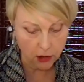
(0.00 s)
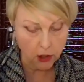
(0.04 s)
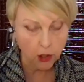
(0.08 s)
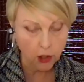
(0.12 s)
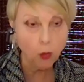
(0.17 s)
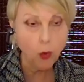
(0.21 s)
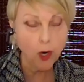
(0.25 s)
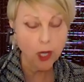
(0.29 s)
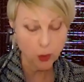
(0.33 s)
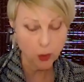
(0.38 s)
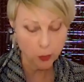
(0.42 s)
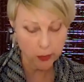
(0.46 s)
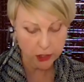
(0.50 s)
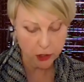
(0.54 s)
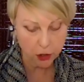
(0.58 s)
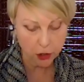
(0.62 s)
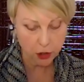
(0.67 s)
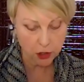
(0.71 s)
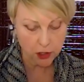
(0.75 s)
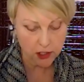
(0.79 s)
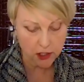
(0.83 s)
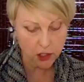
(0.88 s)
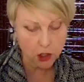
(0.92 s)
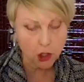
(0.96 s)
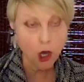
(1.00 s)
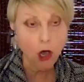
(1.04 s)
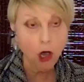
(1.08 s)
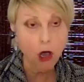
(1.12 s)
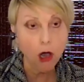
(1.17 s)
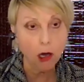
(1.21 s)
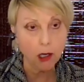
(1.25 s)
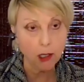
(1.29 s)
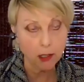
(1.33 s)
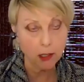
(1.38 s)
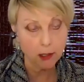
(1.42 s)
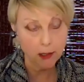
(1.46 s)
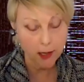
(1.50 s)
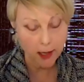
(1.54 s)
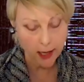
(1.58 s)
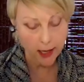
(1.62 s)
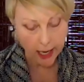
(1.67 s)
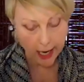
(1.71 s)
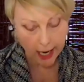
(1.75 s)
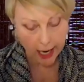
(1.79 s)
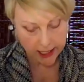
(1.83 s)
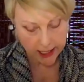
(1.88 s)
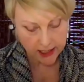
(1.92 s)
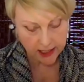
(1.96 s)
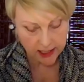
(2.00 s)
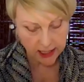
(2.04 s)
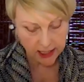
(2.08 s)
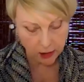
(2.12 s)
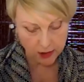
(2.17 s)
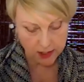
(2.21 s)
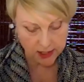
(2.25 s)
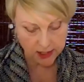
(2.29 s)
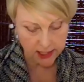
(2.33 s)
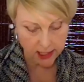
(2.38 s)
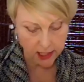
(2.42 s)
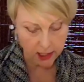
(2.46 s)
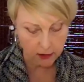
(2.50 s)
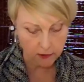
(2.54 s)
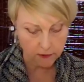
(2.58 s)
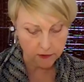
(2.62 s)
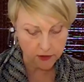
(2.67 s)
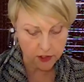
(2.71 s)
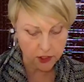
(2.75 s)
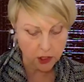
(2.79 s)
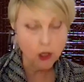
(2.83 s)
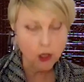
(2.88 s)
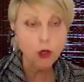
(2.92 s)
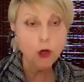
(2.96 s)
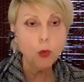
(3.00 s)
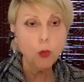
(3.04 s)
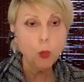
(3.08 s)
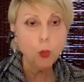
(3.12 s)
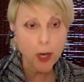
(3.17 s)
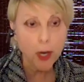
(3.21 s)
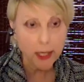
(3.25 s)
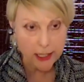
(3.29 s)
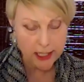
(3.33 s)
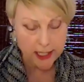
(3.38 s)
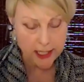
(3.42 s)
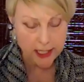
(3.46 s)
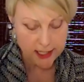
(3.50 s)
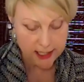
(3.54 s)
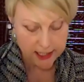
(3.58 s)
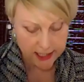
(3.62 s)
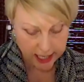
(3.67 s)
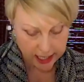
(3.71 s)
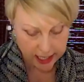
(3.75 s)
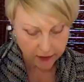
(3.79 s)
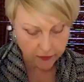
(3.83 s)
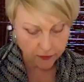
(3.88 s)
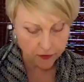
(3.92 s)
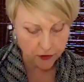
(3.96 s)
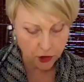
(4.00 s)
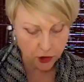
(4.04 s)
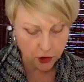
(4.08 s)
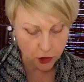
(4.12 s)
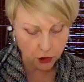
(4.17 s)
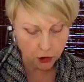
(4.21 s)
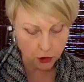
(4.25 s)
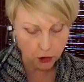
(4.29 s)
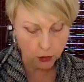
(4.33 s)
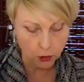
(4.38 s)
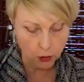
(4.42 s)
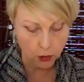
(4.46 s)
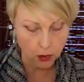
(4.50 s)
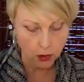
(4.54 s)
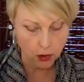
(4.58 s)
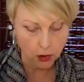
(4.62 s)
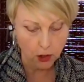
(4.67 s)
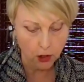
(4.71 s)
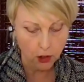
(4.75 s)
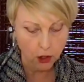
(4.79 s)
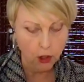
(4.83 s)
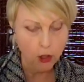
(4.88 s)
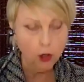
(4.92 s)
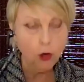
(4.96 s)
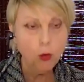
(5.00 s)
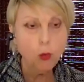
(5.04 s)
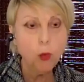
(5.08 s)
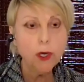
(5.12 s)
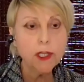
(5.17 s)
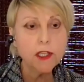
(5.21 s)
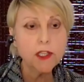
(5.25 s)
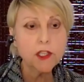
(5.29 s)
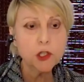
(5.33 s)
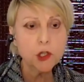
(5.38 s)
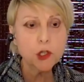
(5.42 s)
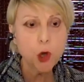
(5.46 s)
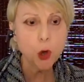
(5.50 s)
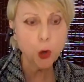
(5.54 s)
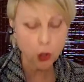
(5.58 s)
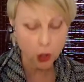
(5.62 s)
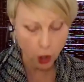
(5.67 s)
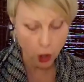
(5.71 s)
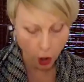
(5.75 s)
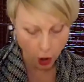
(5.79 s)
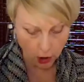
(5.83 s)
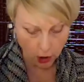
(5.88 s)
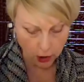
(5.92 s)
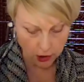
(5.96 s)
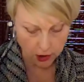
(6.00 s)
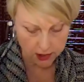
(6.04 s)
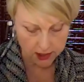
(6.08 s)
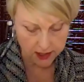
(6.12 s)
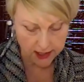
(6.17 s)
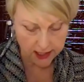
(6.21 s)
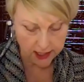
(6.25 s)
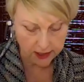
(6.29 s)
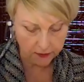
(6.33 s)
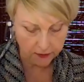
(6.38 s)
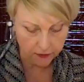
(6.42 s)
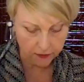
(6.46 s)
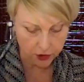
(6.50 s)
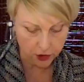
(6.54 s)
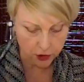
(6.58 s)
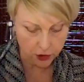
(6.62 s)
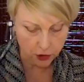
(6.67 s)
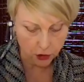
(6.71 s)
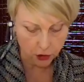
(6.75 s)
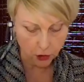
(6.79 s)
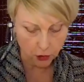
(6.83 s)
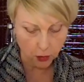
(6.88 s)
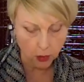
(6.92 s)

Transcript: While we took stock, asked ourselves, what is safe to do? What is no longer safe to do?